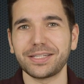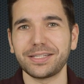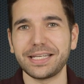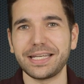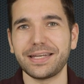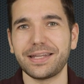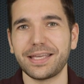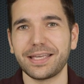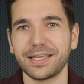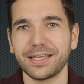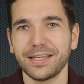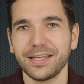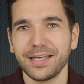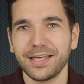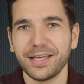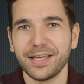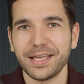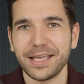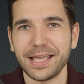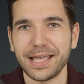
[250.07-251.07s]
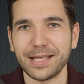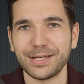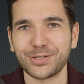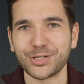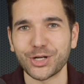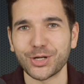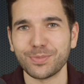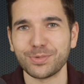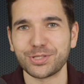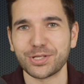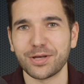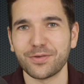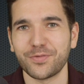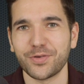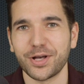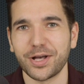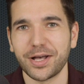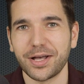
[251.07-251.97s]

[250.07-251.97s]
leading in terms of